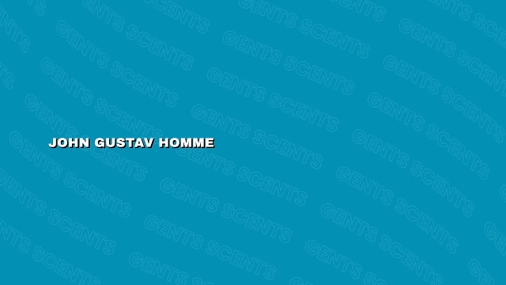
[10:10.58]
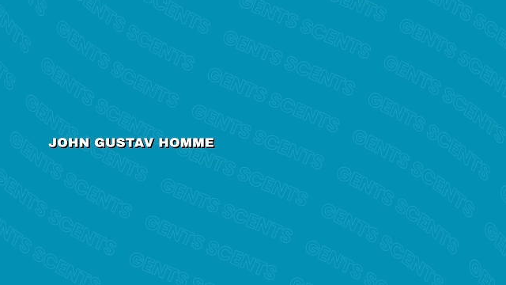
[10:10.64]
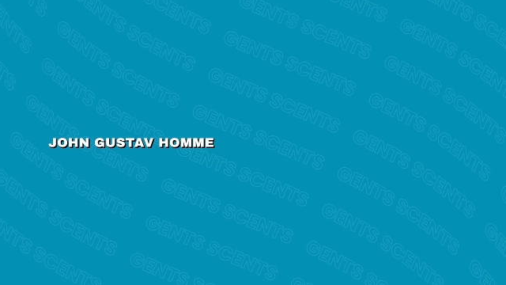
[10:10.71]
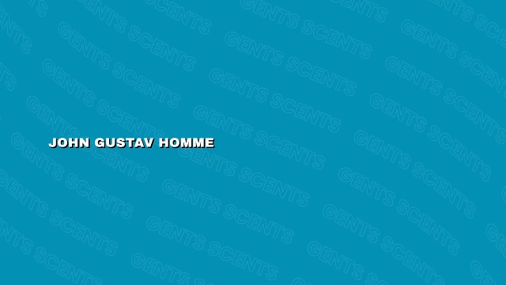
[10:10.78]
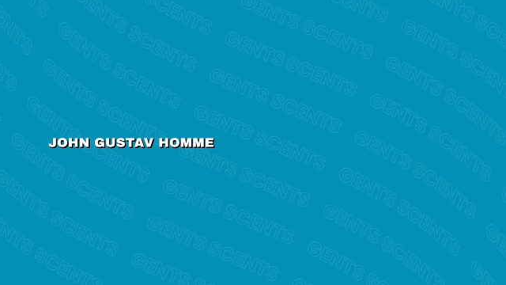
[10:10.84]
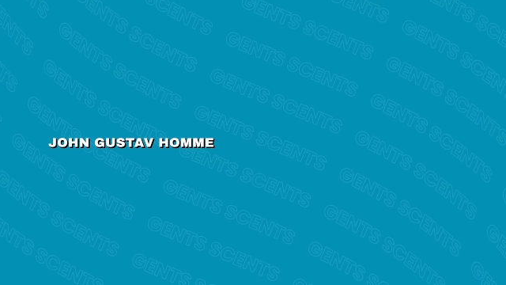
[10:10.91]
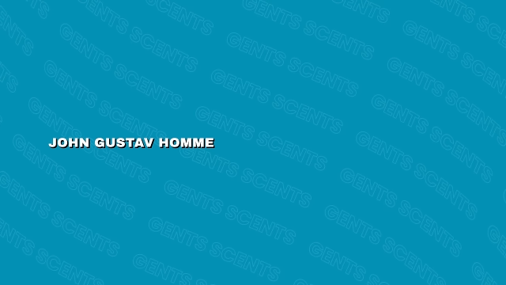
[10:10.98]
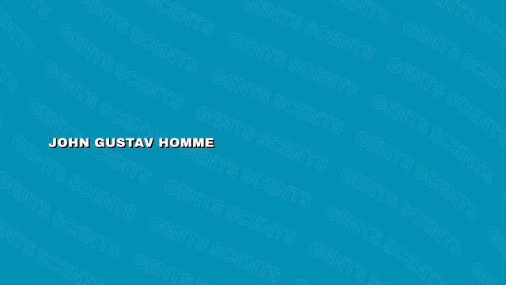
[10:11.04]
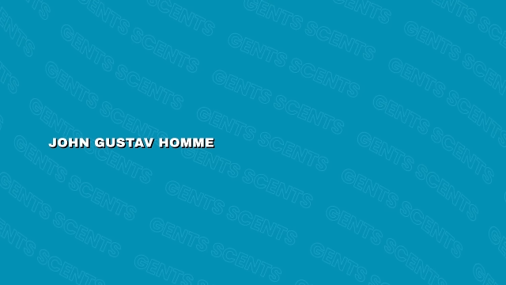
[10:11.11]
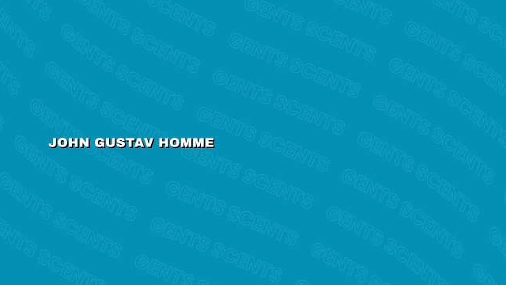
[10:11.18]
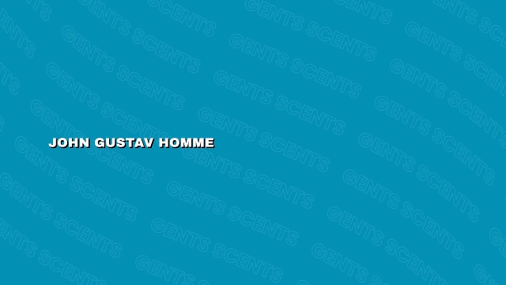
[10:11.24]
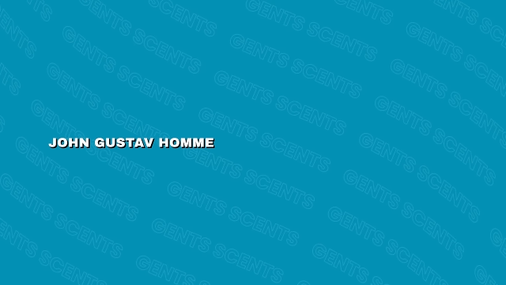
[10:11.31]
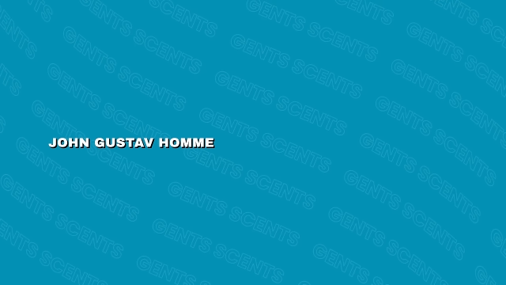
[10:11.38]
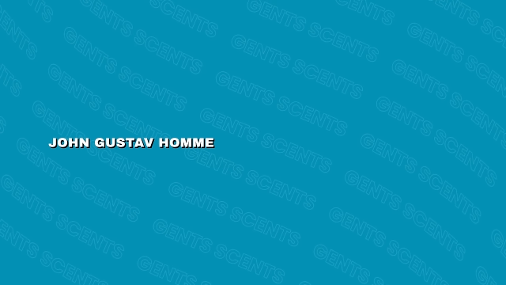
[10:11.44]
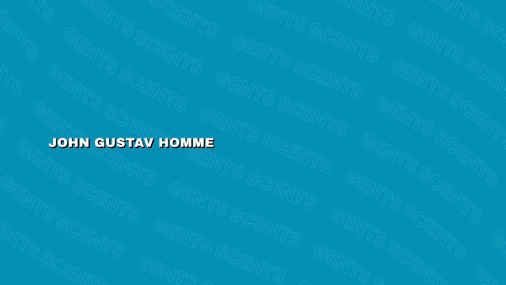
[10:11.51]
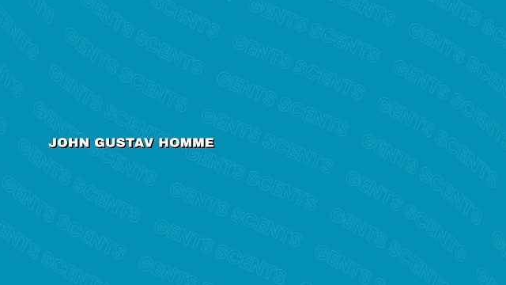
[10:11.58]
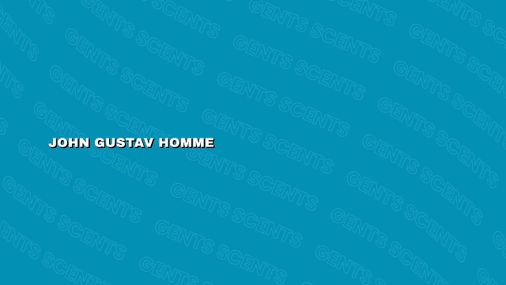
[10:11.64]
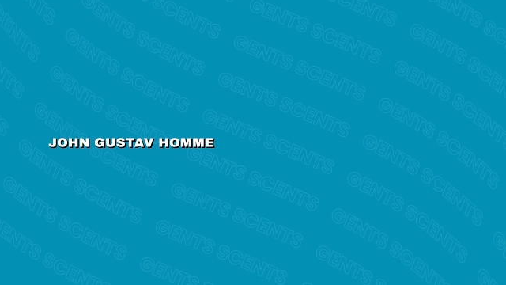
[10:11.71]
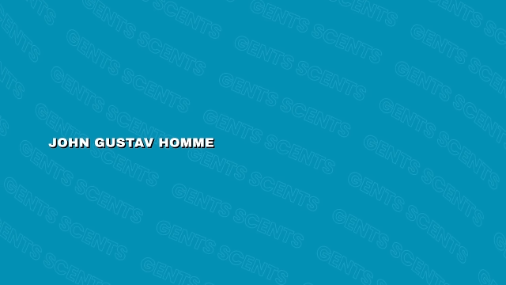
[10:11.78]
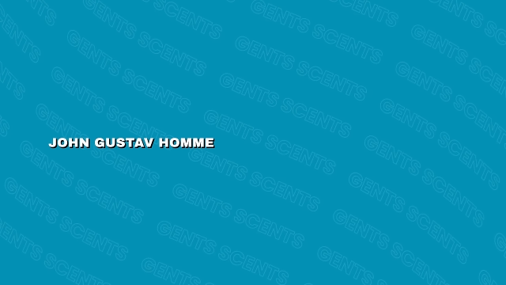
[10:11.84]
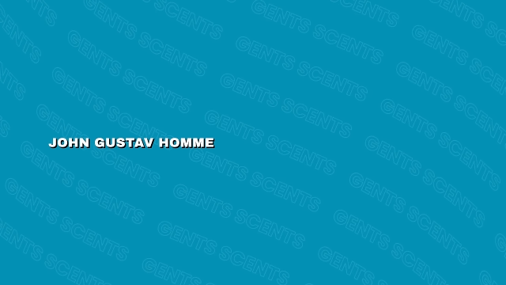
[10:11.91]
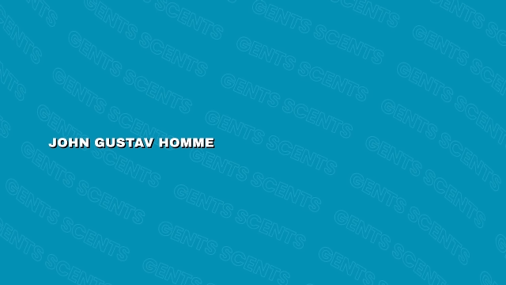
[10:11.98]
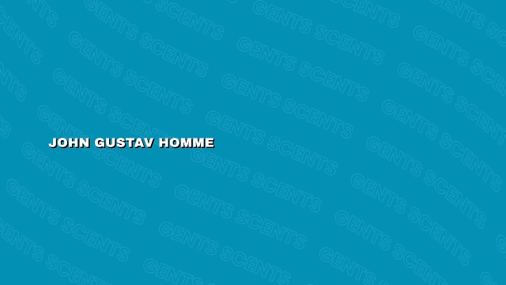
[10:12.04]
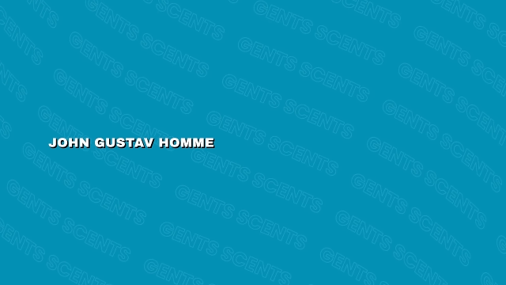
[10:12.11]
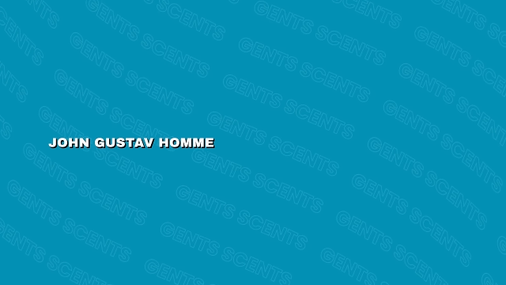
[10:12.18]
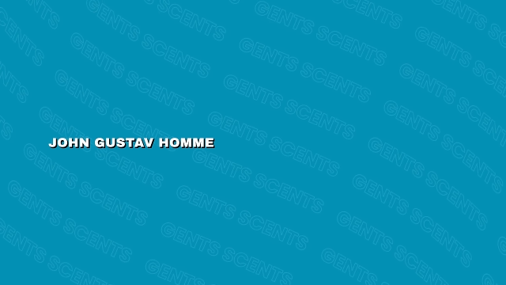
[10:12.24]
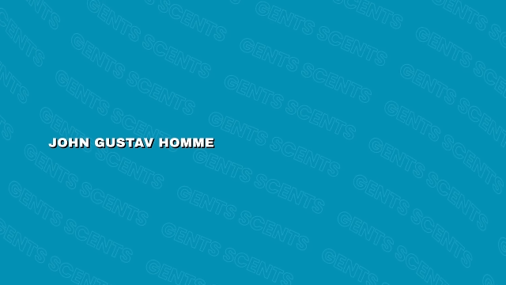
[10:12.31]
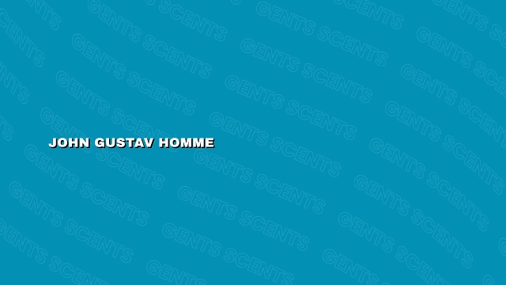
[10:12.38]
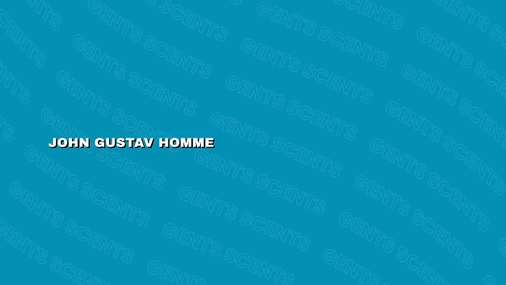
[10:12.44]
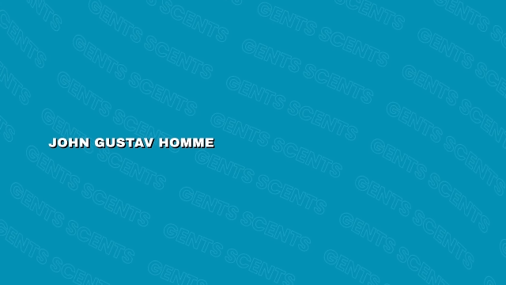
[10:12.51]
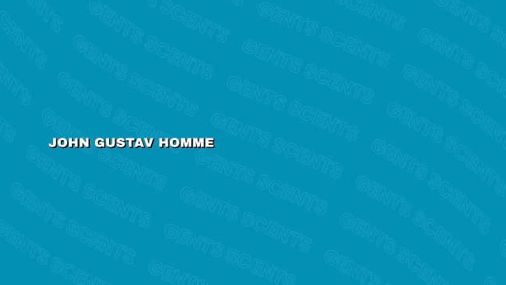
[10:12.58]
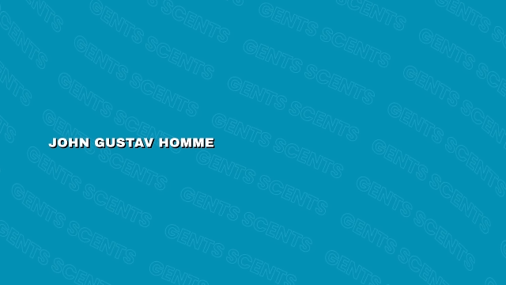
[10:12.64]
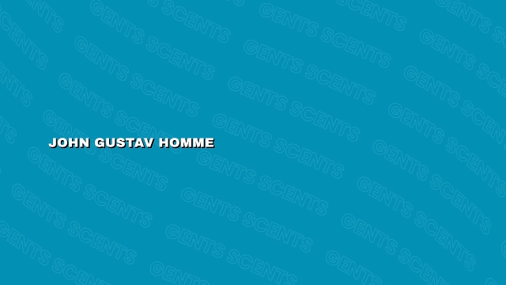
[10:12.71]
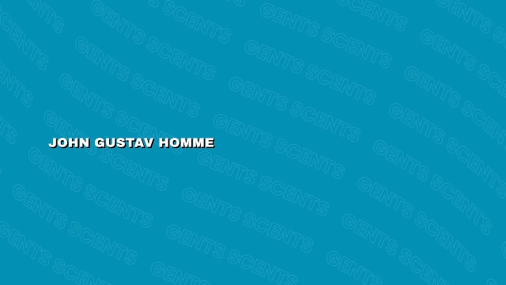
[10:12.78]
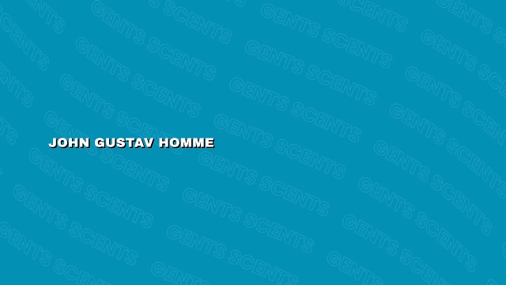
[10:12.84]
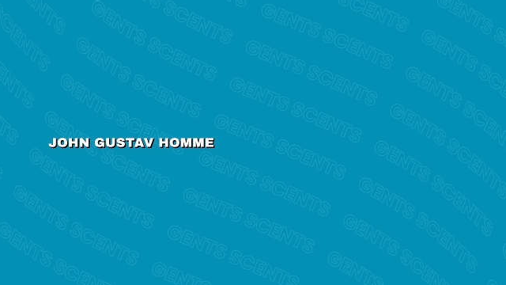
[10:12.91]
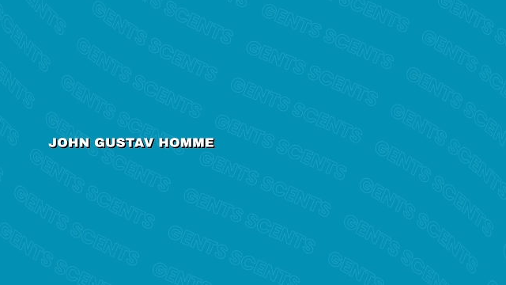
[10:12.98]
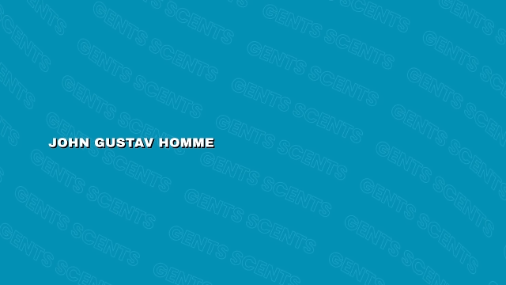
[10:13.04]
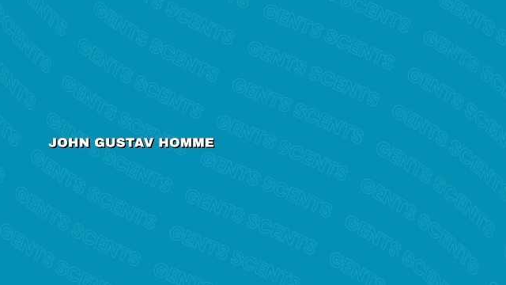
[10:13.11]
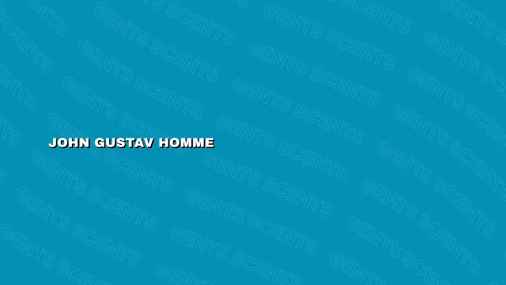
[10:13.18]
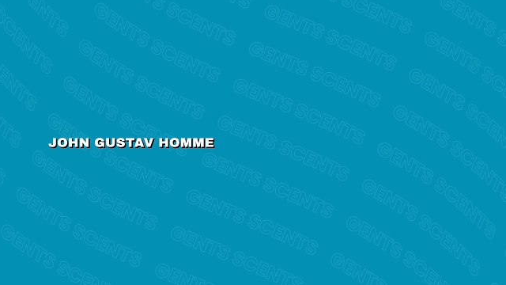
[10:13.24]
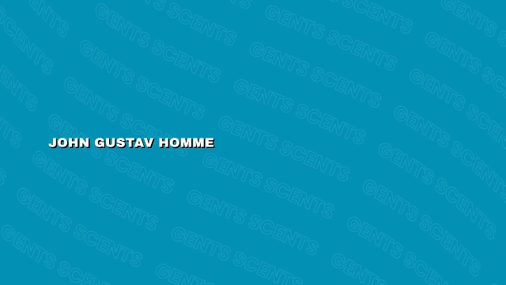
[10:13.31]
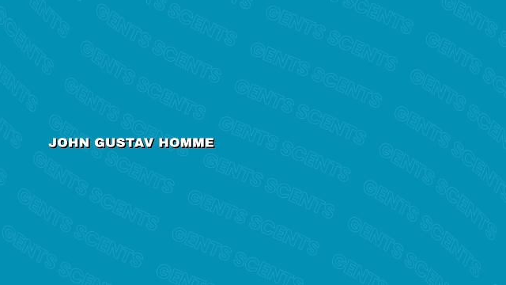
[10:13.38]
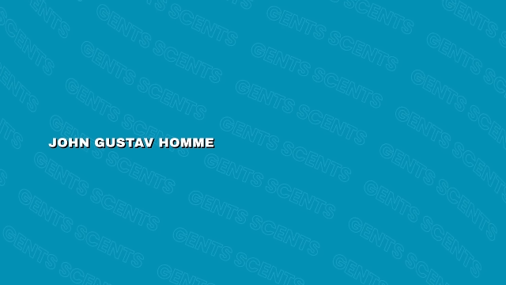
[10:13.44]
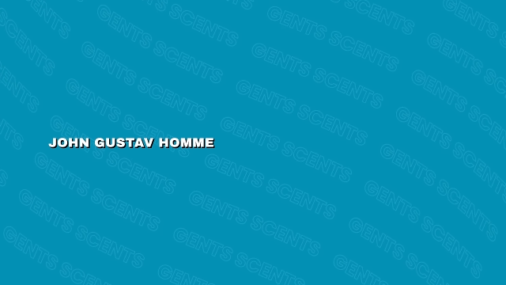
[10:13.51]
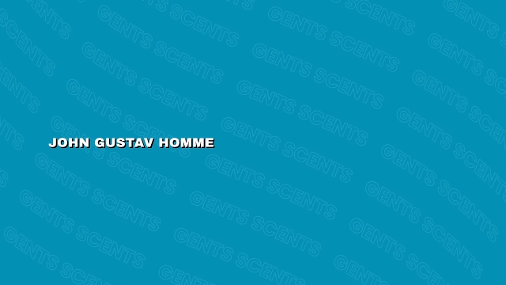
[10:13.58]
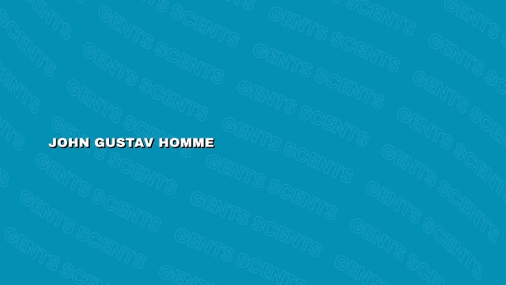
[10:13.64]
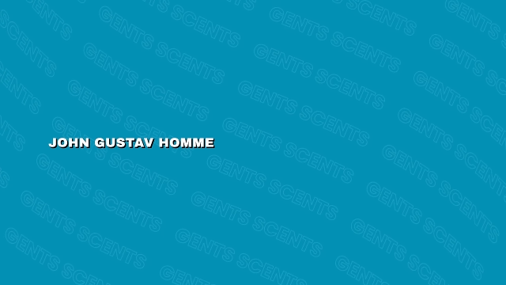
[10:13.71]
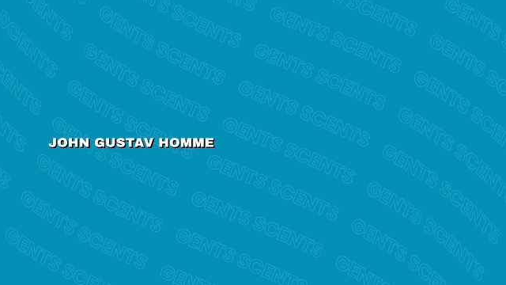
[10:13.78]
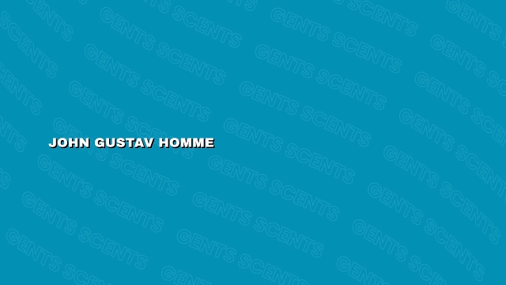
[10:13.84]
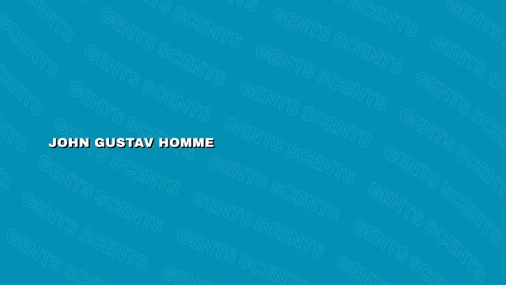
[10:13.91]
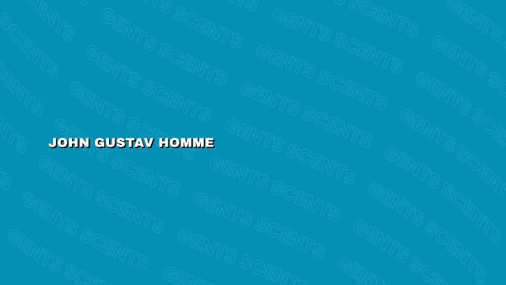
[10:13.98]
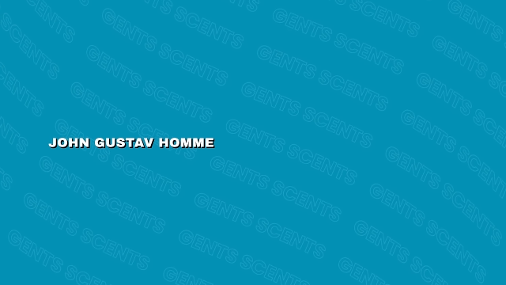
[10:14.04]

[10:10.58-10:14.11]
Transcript: (no speaker visible)